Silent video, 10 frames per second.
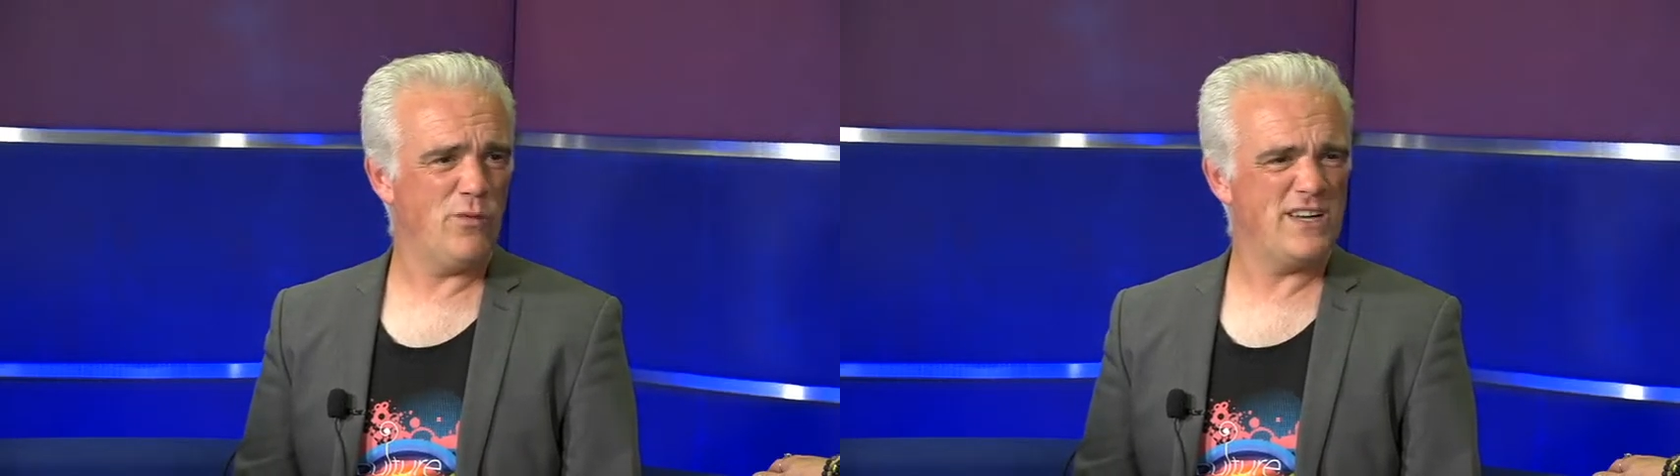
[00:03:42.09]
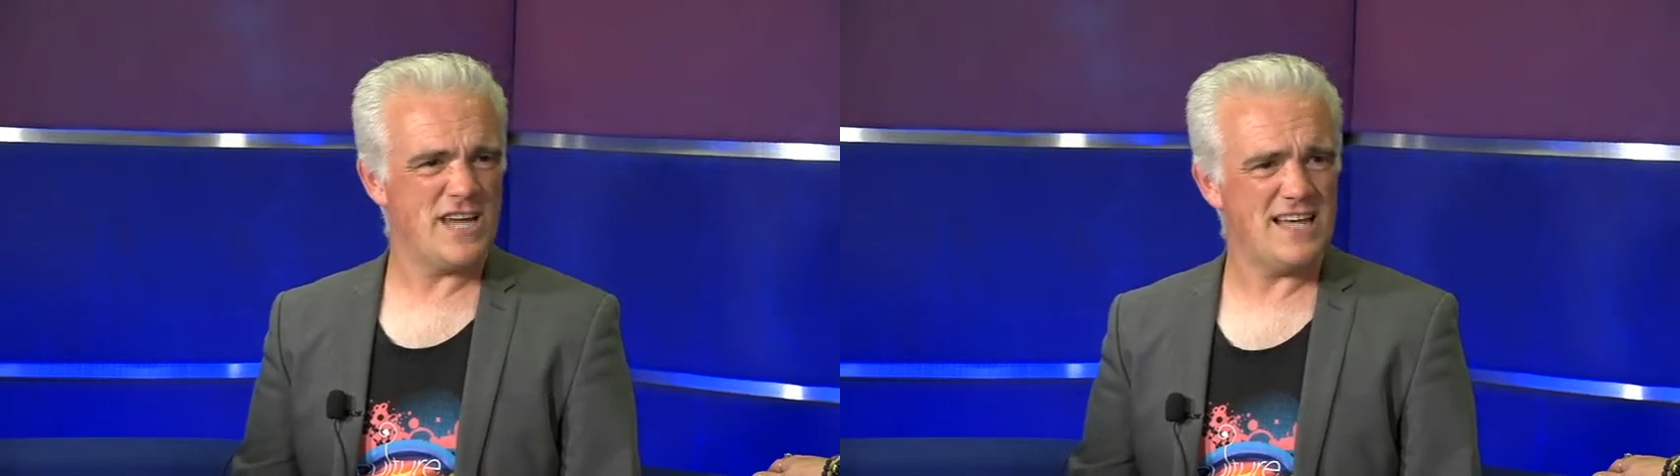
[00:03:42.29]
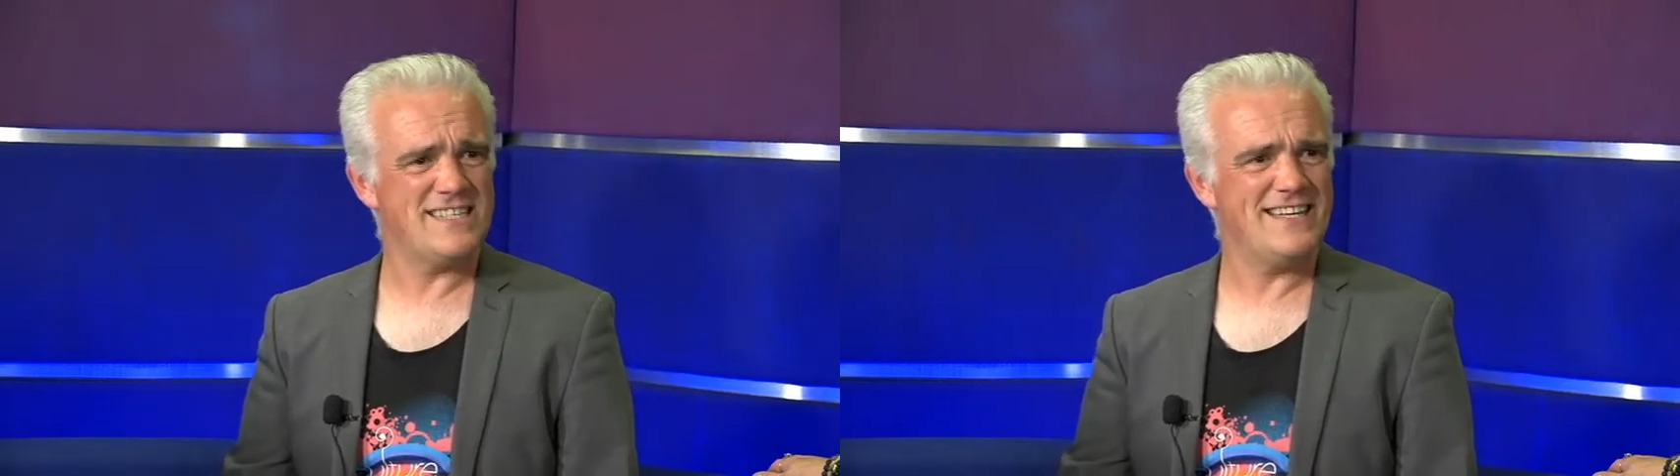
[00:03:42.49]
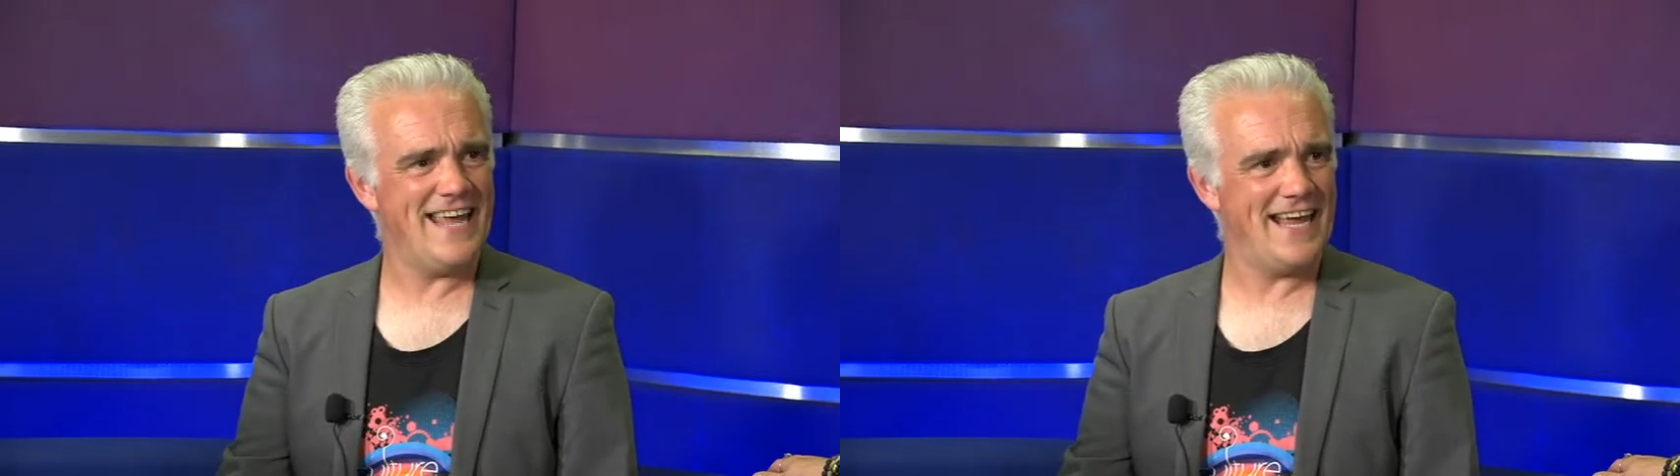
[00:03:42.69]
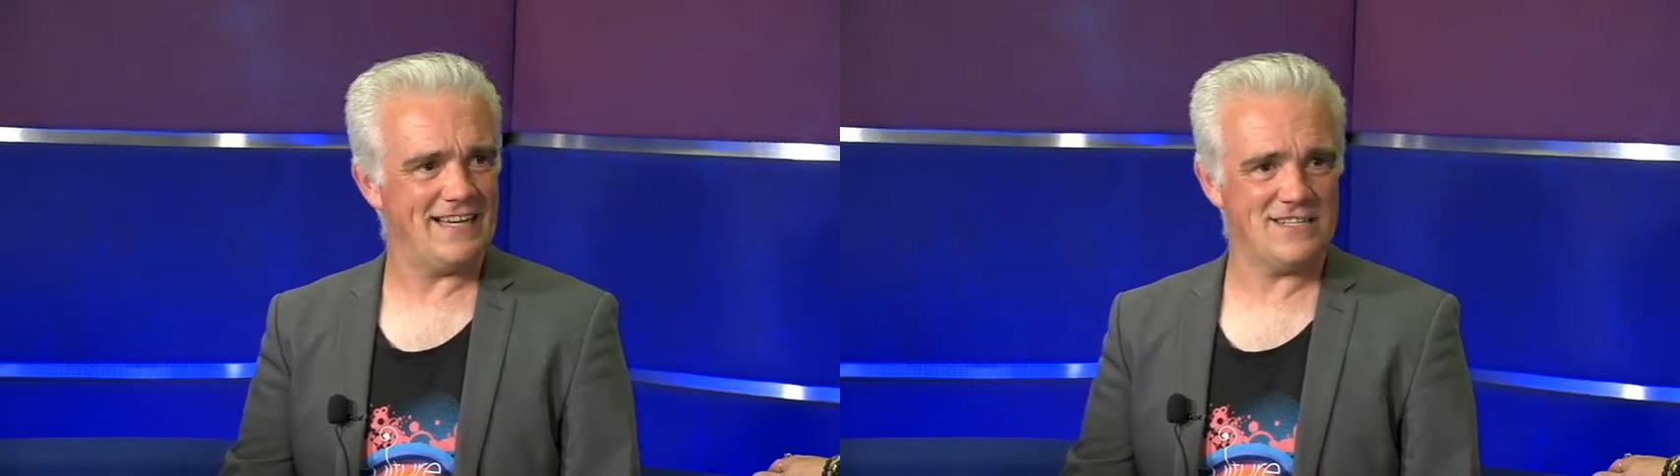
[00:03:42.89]
which has
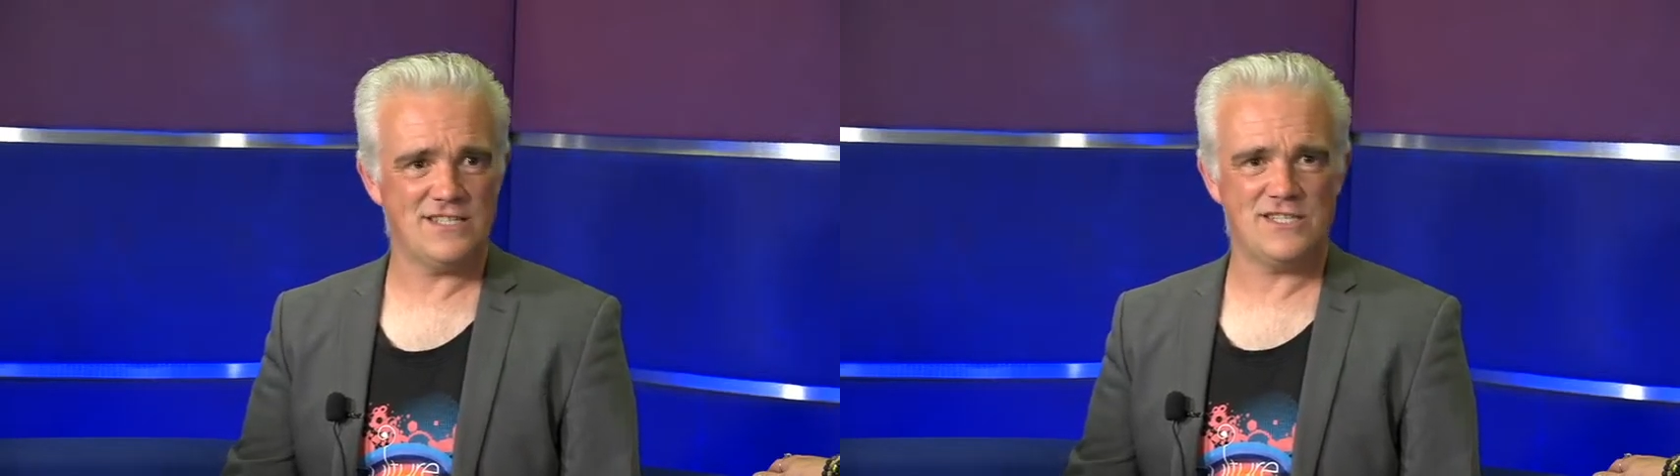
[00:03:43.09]
links